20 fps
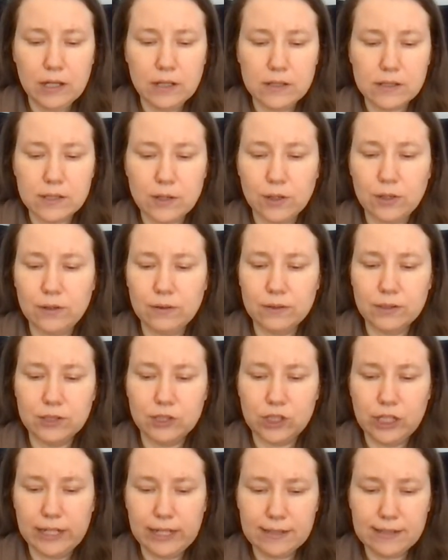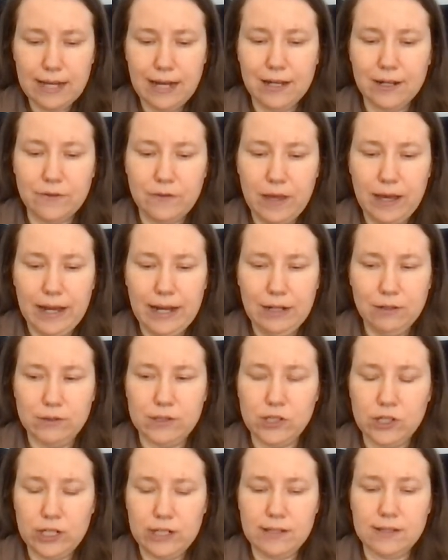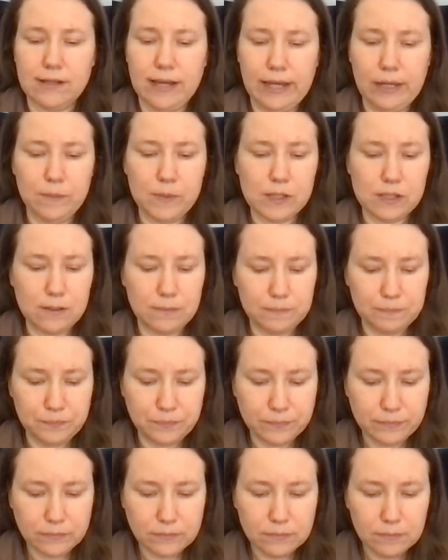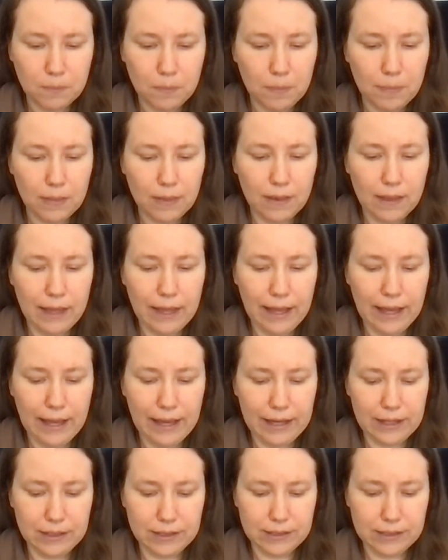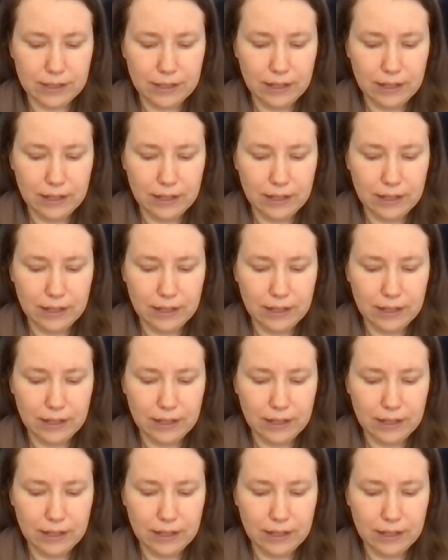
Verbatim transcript: So she gets out of the house, she escapes, and